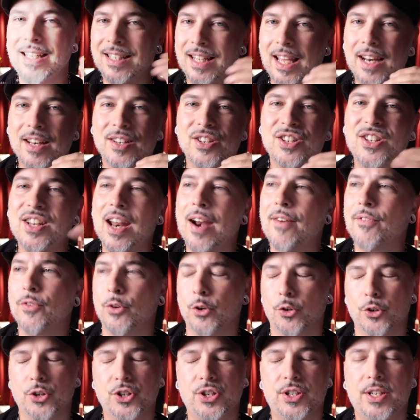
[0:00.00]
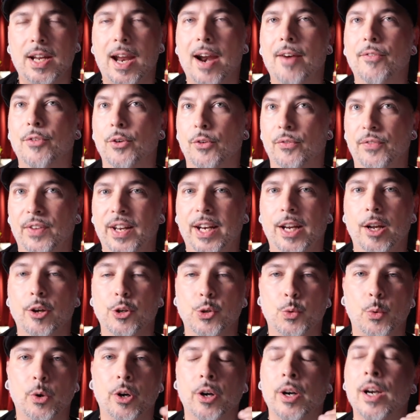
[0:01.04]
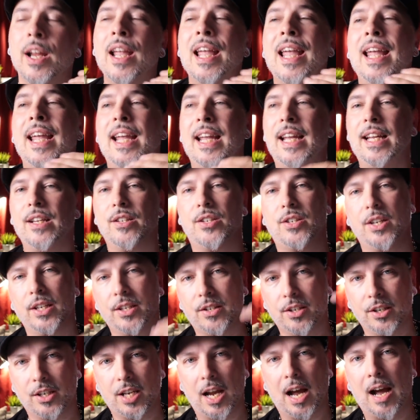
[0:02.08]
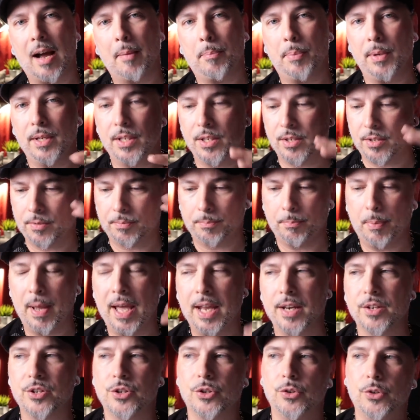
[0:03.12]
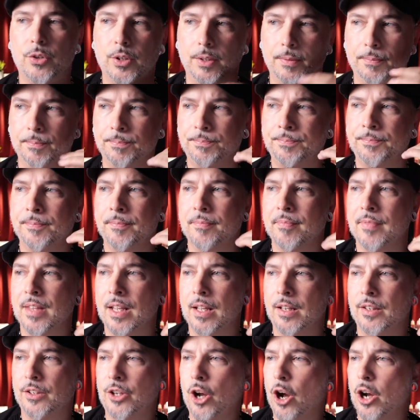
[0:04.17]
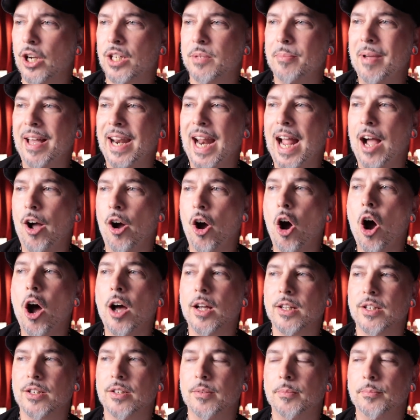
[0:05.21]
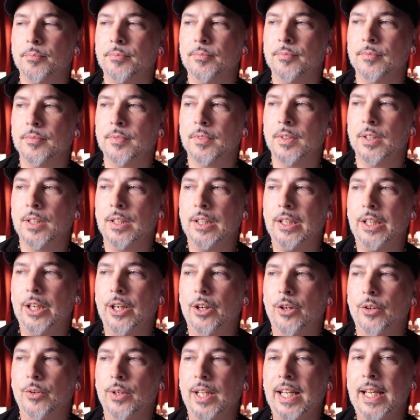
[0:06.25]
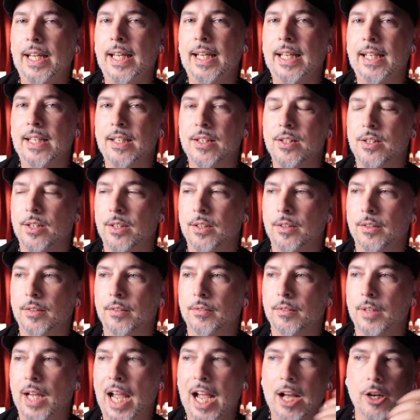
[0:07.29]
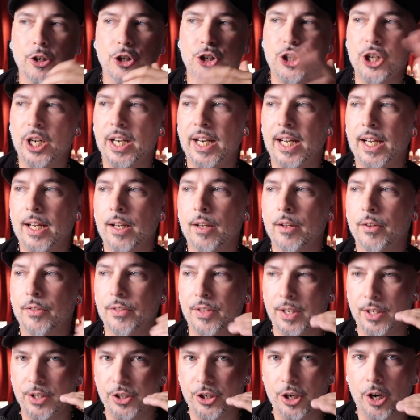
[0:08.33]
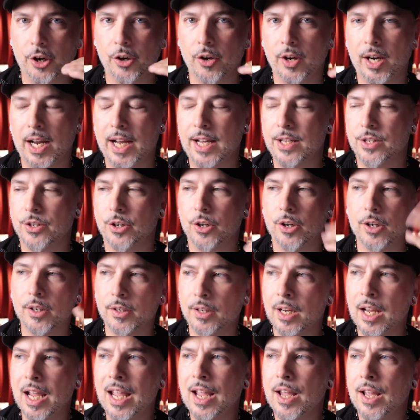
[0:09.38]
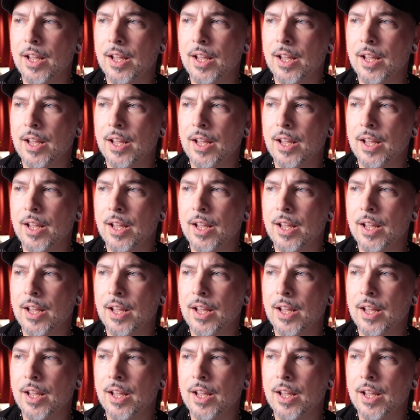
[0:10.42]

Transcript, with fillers: He's got a several, several videos where he sits atop his pedestal and talks about how awesome, you know, he is and how shitty these younger guys are. And,